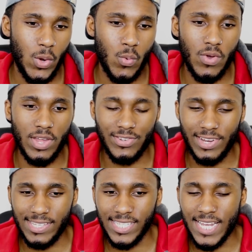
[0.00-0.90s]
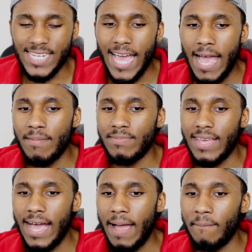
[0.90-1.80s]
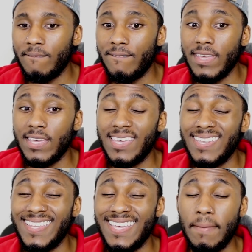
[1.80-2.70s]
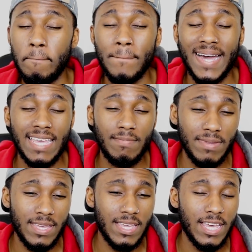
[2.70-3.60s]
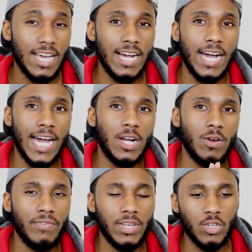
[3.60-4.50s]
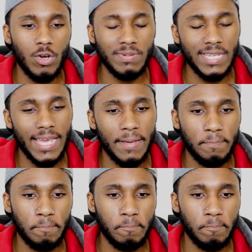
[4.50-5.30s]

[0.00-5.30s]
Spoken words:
which sometimes I'm thinking it might be, I don't think Toby's A.